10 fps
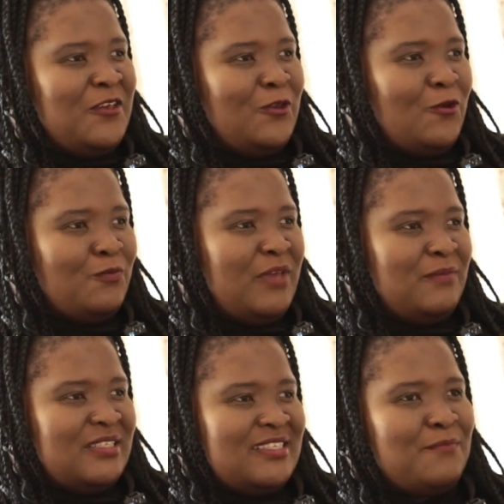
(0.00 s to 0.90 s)
you know,
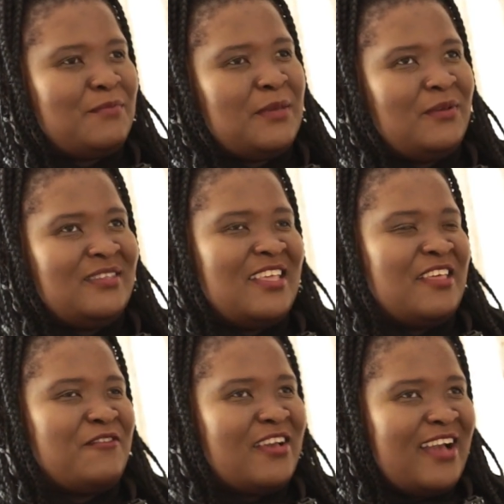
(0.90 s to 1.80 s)
maybe some people in South
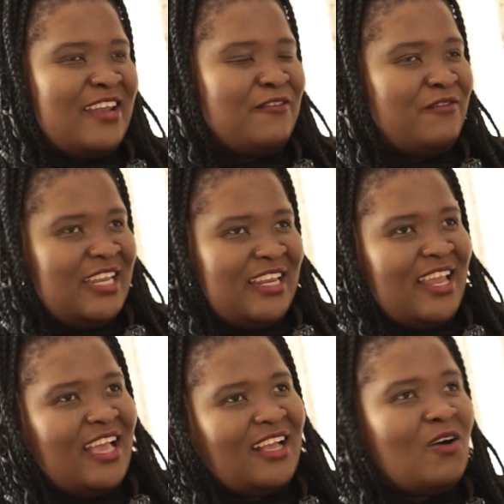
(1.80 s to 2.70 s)
Africa kind of feeling
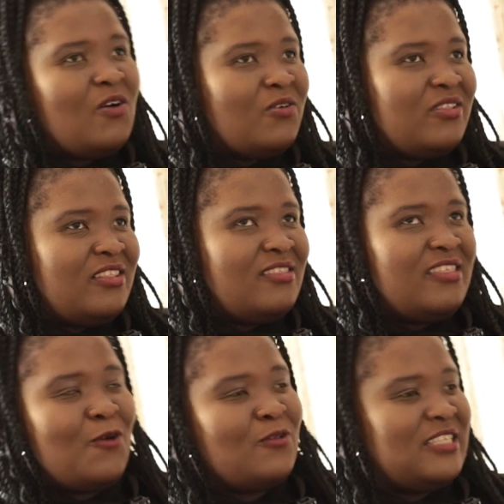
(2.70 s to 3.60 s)
like, oh,
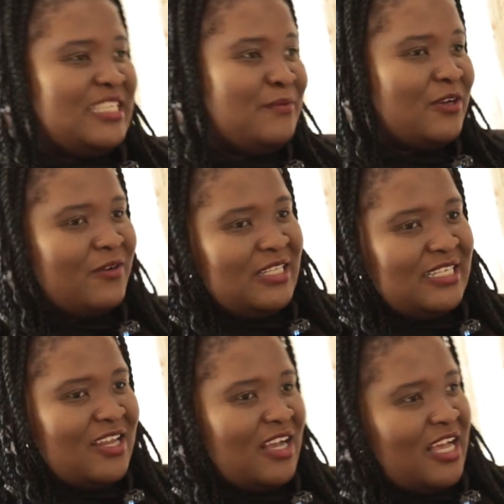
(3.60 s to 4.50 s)
there are all these immigrants
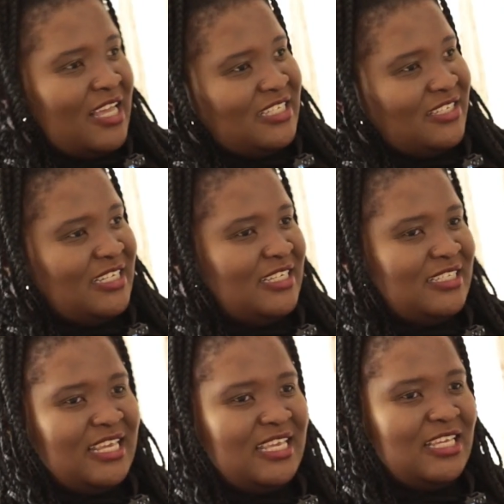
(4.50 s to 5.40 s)
in our country
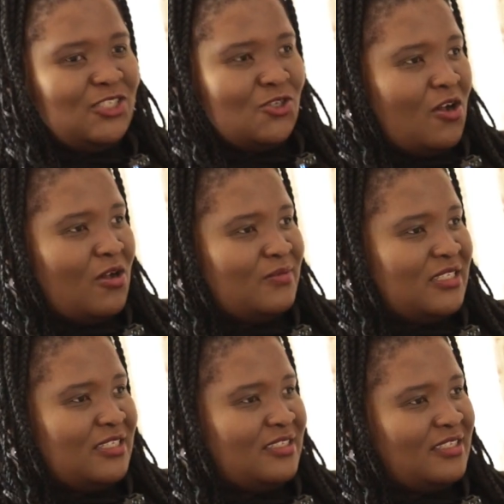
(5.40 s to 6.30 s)
taking jobs.